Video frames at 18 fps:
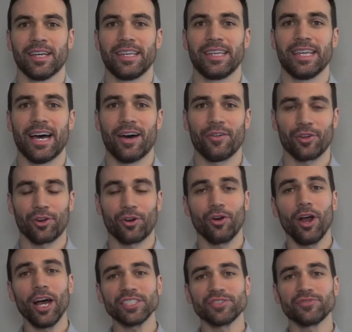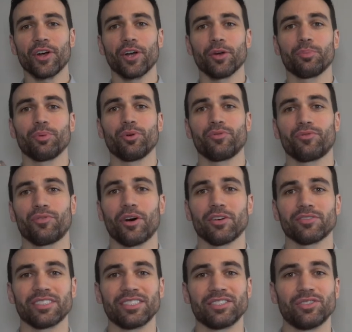Now, the Crossfire Boot
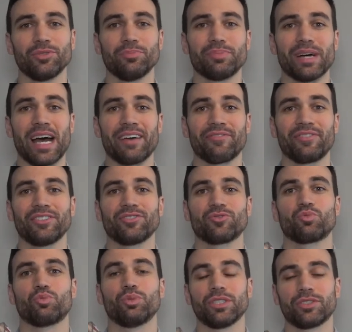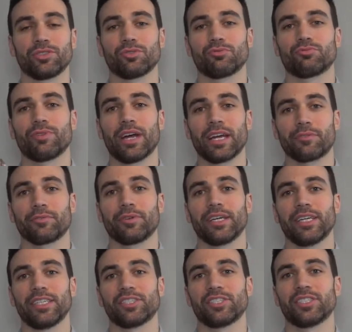falls into Baffin's winter
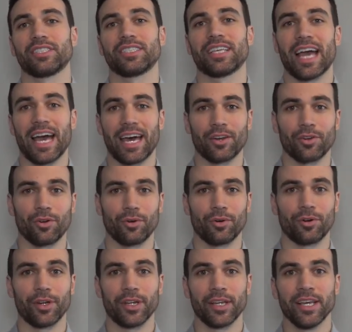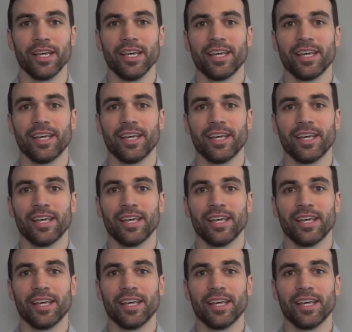recreation category.